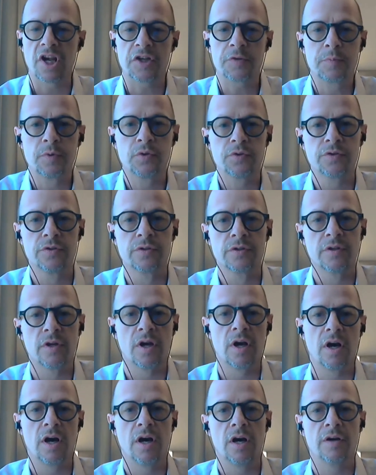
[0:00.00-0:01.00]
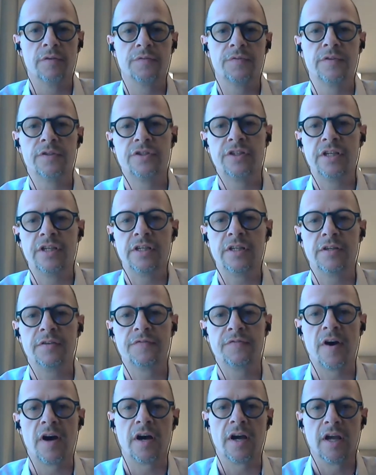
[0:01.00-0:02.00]
Rasmussen of
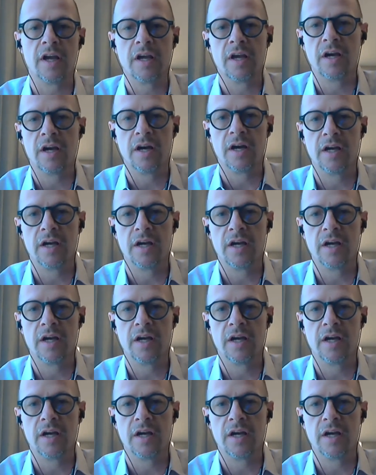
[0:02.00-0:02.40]
TDeFi.